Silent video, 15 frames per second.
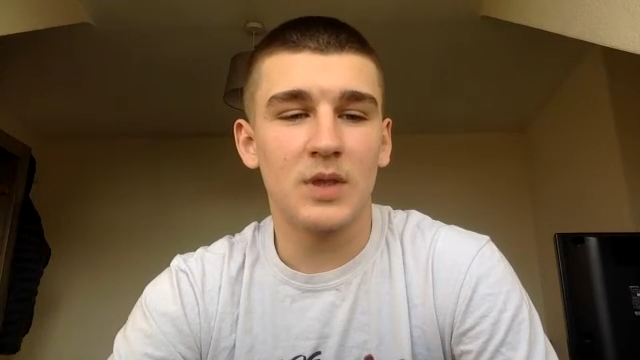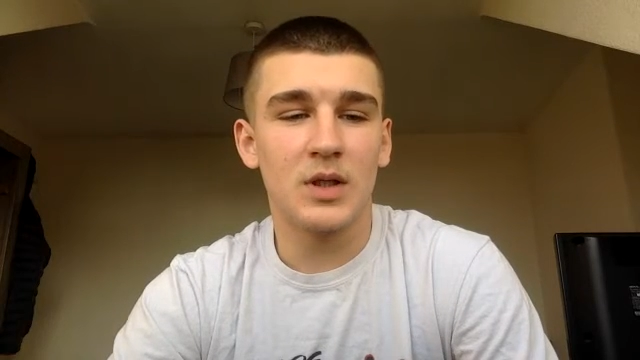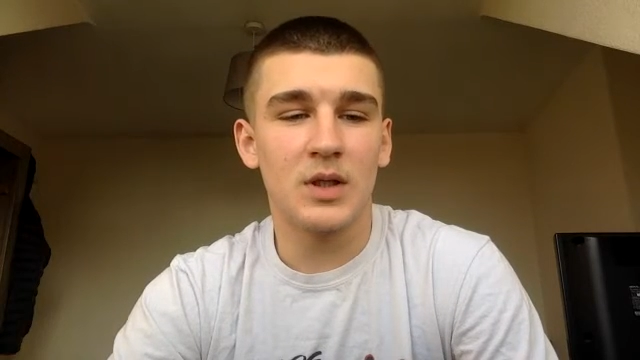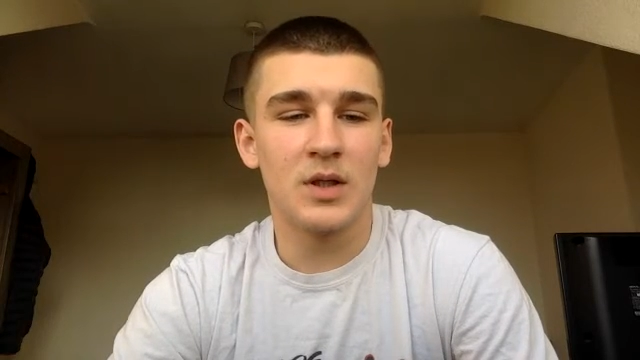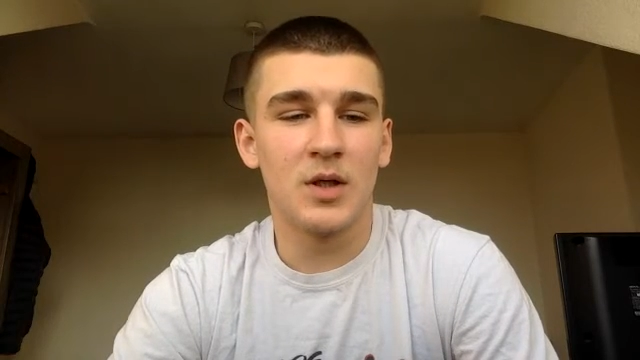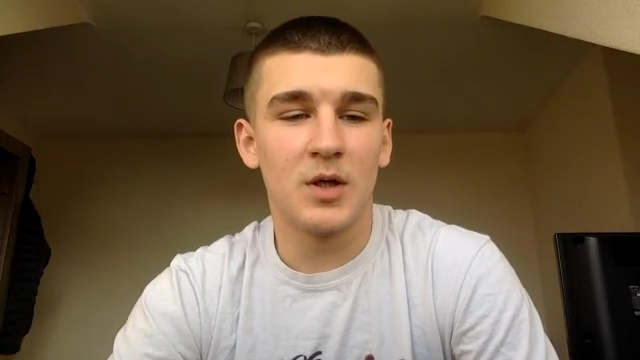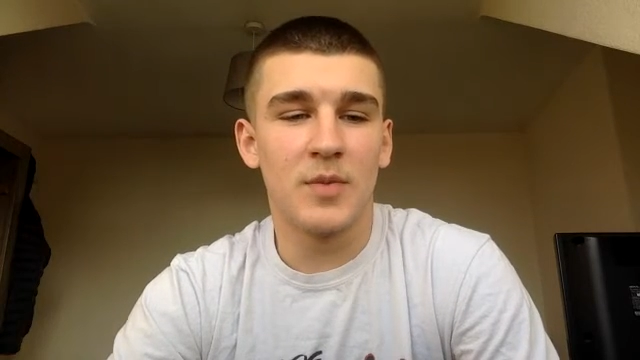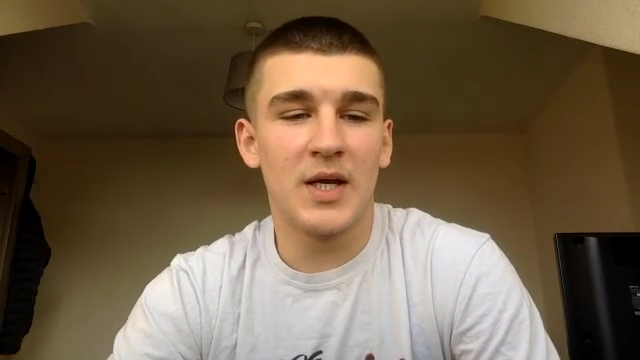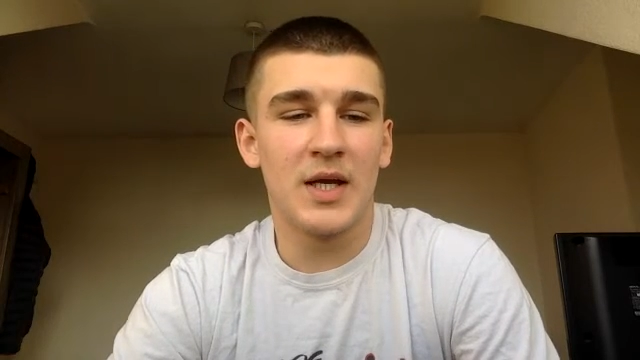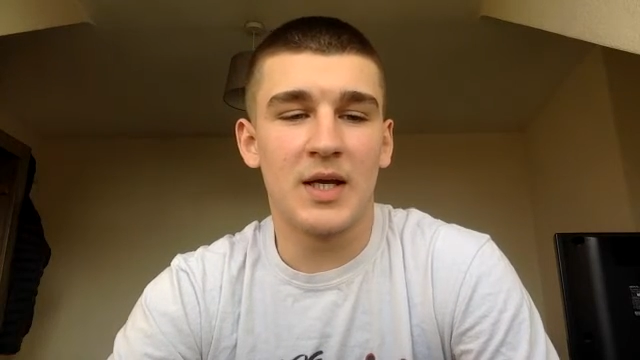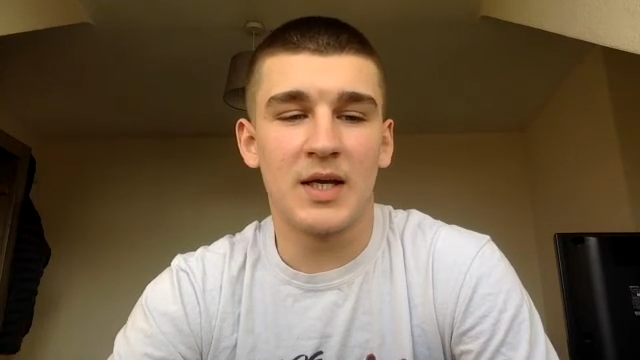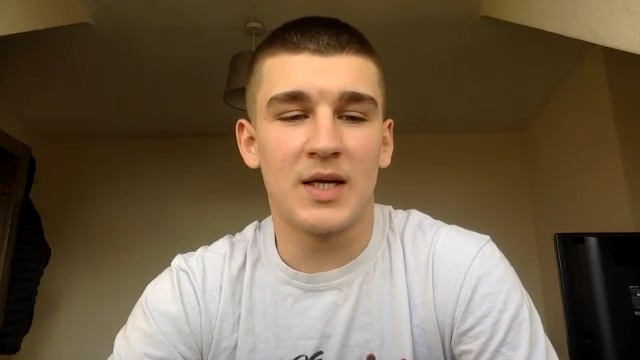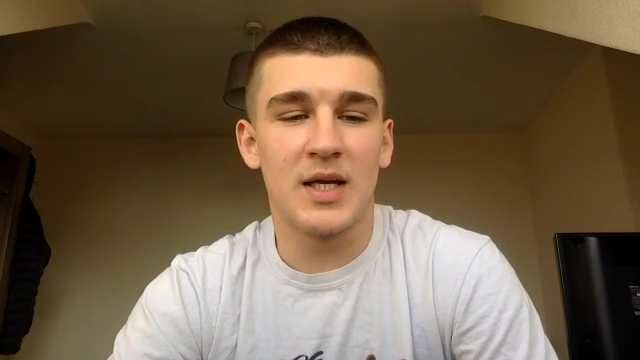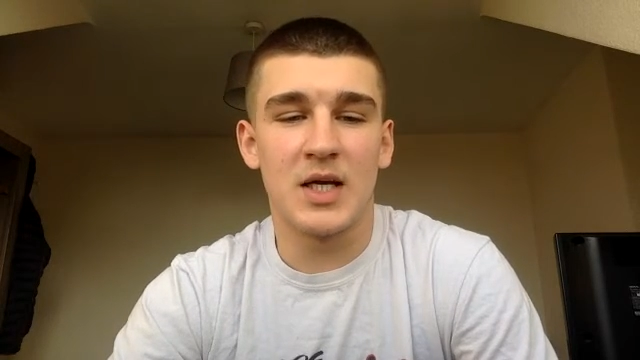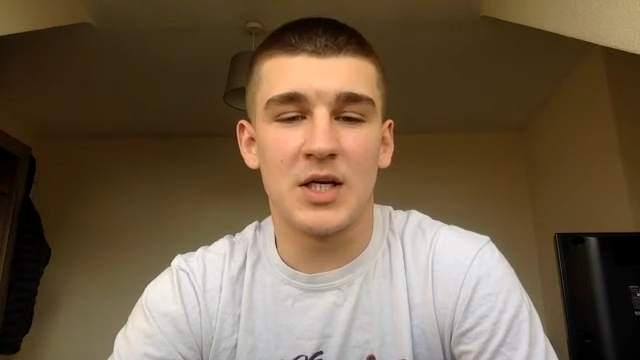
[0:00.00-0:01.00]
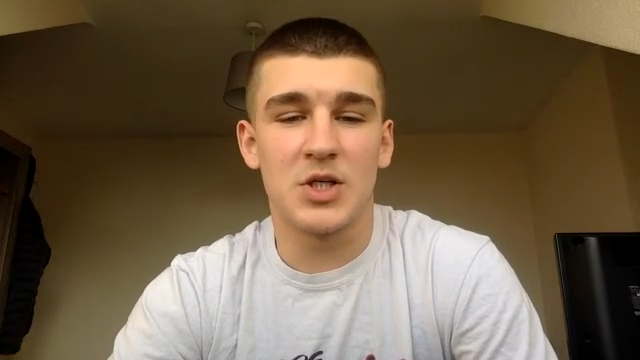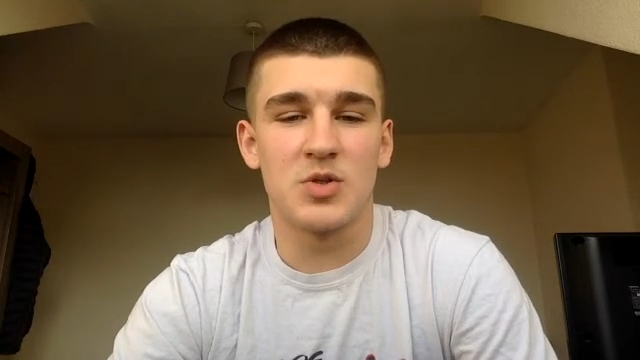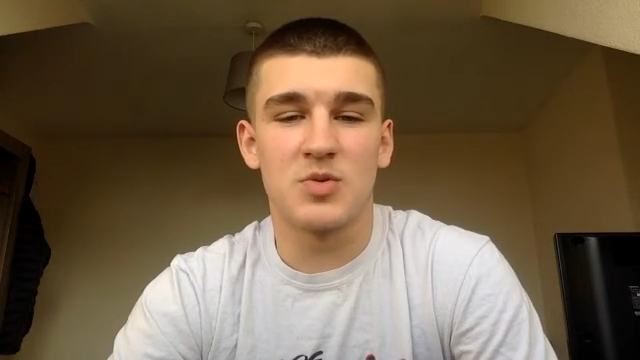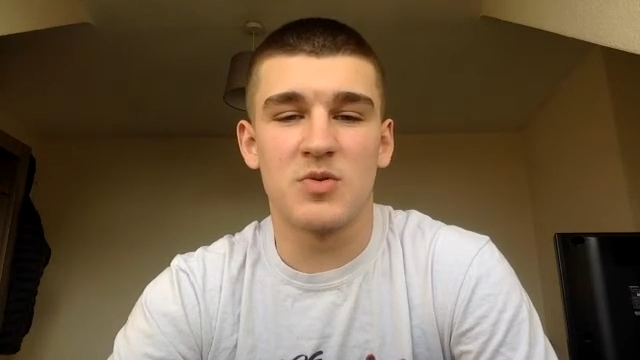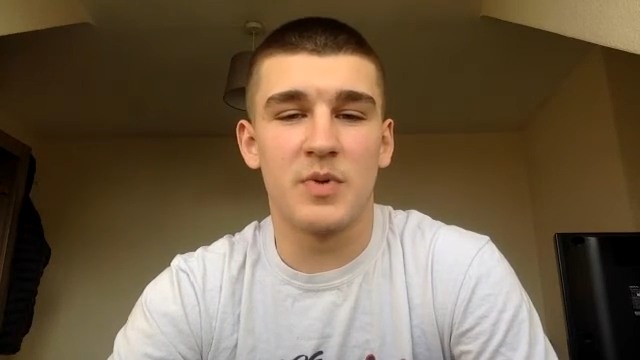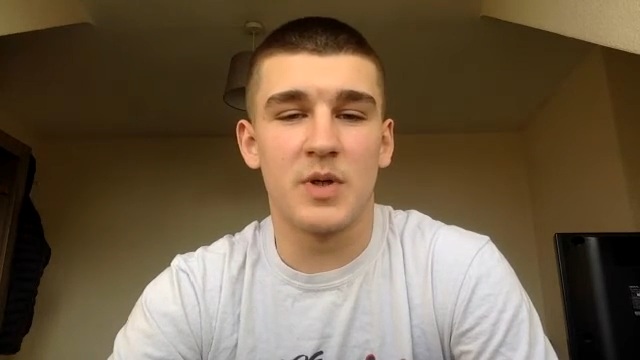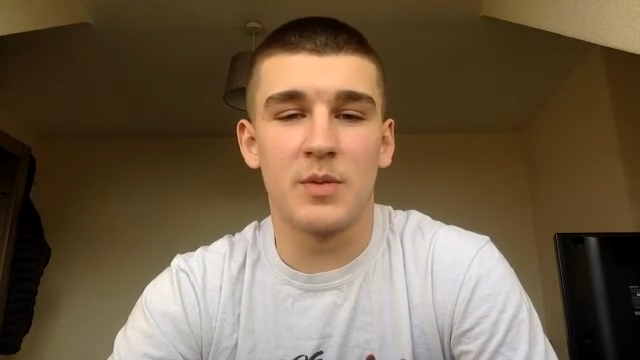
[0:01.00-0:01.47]
making connections
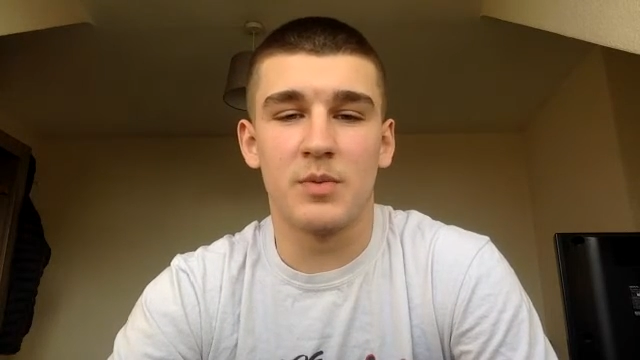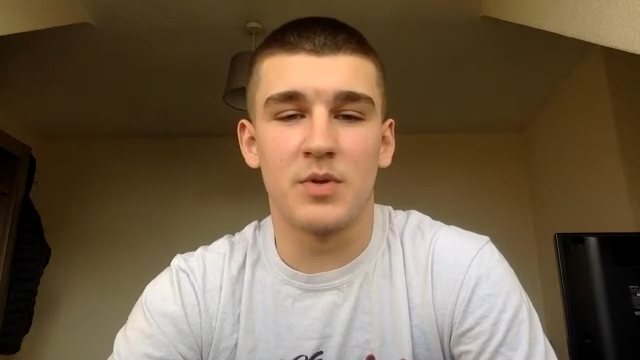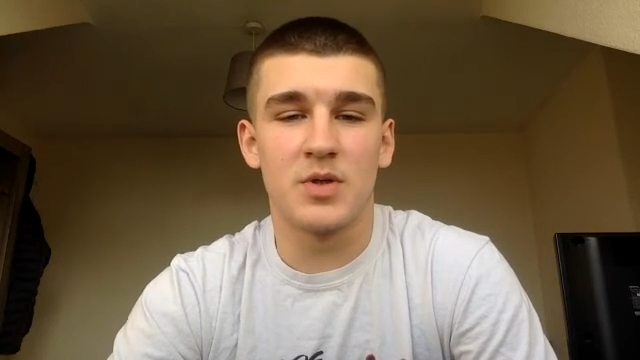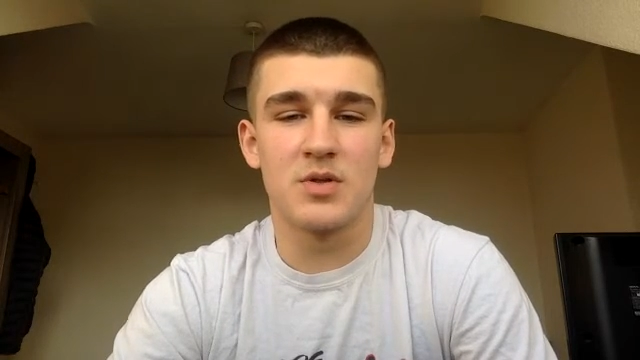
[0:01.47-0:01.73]
with people and